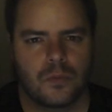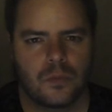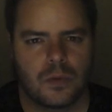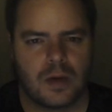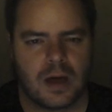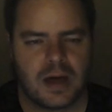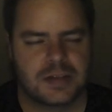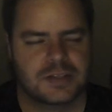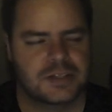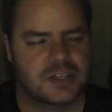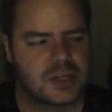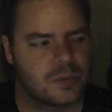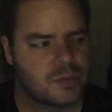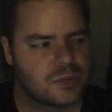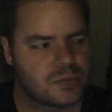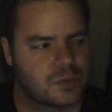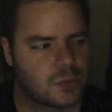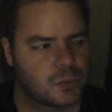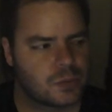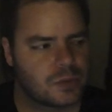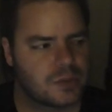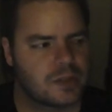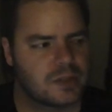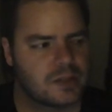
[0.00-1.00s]
as he was
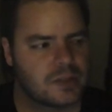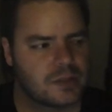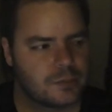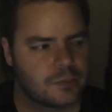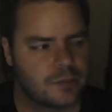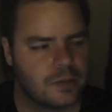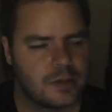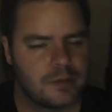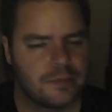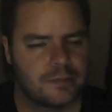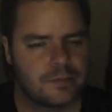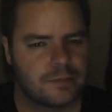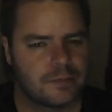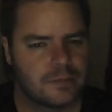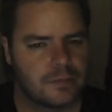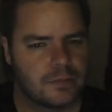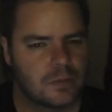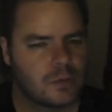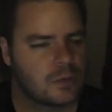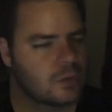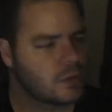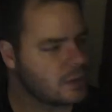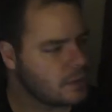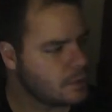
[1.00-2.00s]
looking in the room,
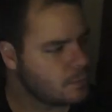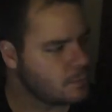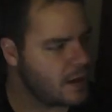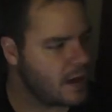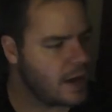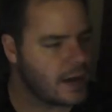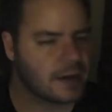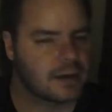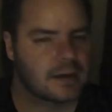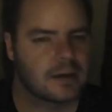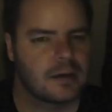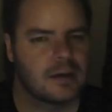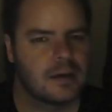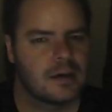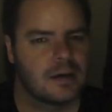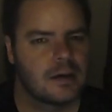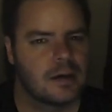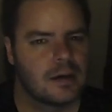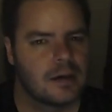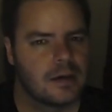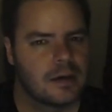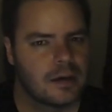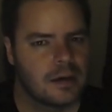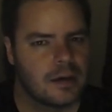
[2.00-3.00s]
looking back,
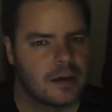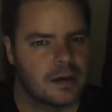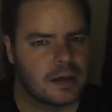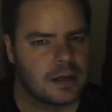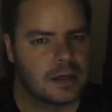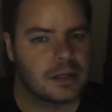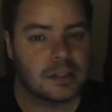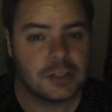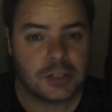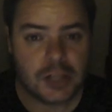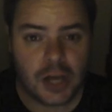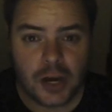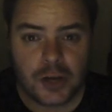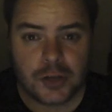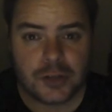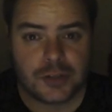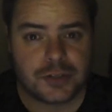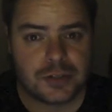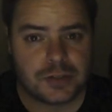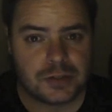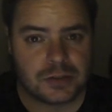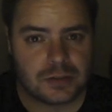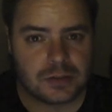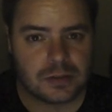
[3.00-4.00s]
he
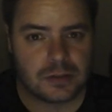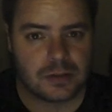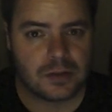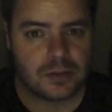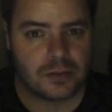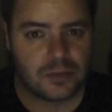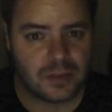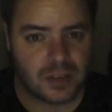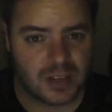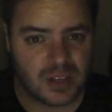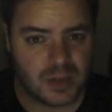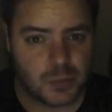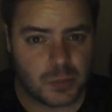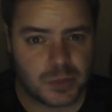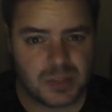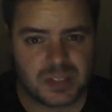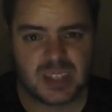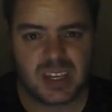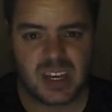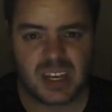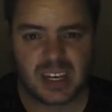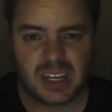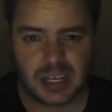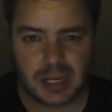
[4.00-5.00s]
noticed that it was
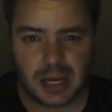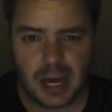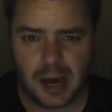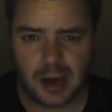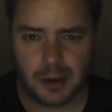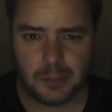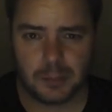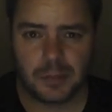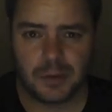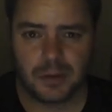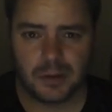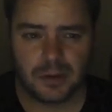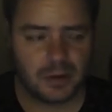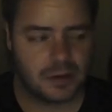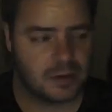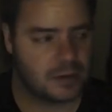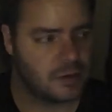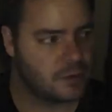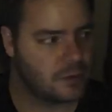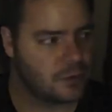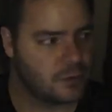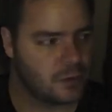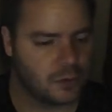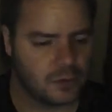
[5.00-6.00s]
getting up, and I
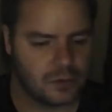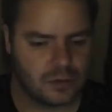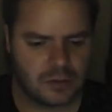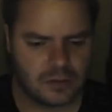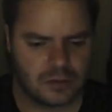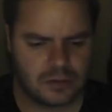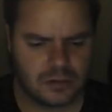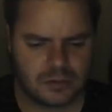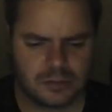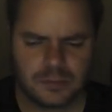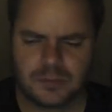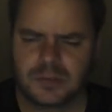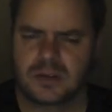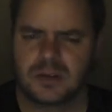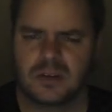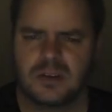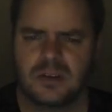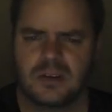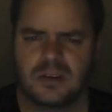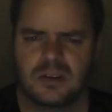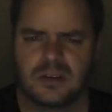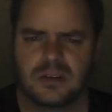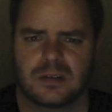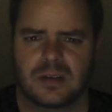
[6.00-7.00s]
thought, oh my
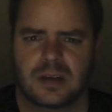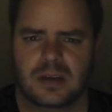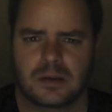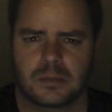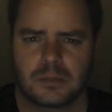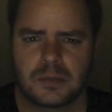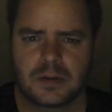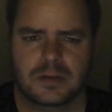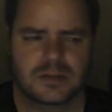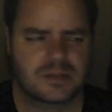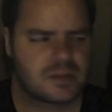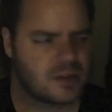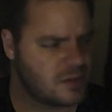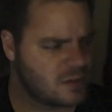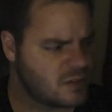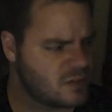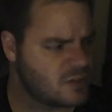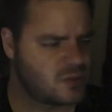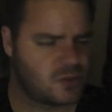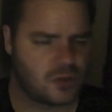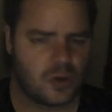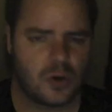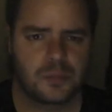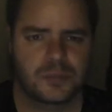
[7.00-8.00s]
God, hang on a minute. So they
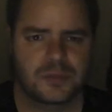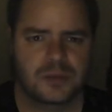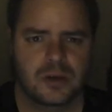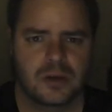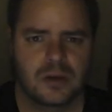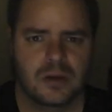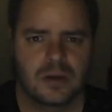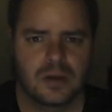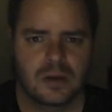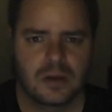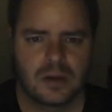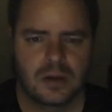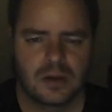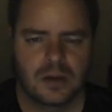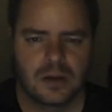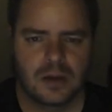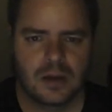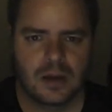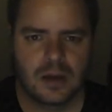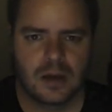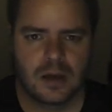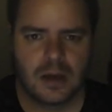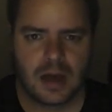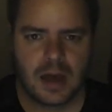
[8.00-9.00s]
stopped,
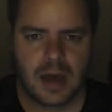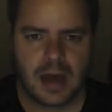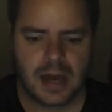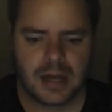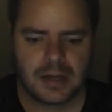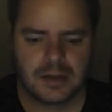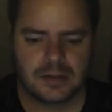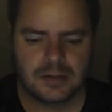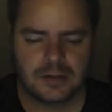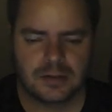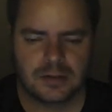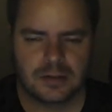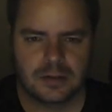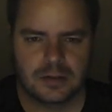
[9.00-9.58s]
and